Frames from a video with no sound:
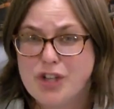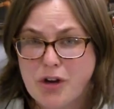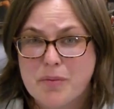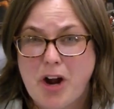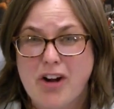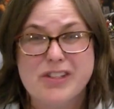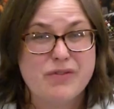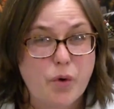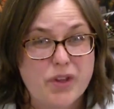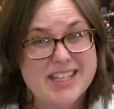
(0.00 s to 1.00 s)
totem cards
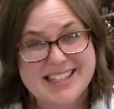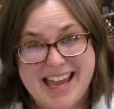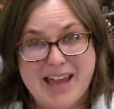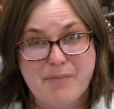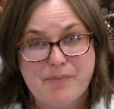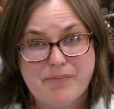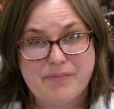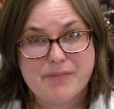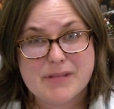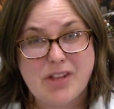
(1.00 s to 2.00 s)
for this game,
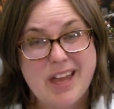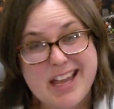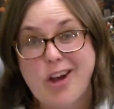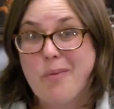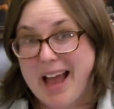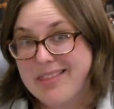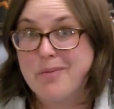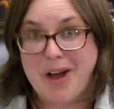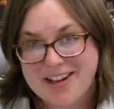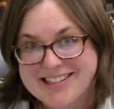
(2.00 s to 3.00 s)
so they can go back in the
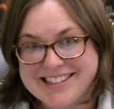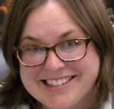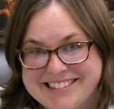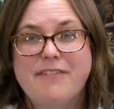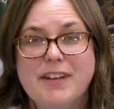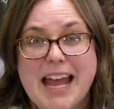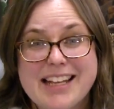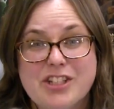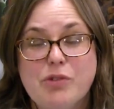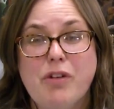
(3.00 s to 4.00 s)
box.
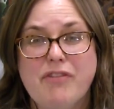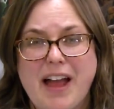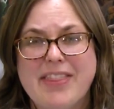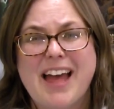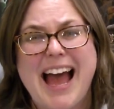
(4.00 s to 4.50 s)
Next, you will find the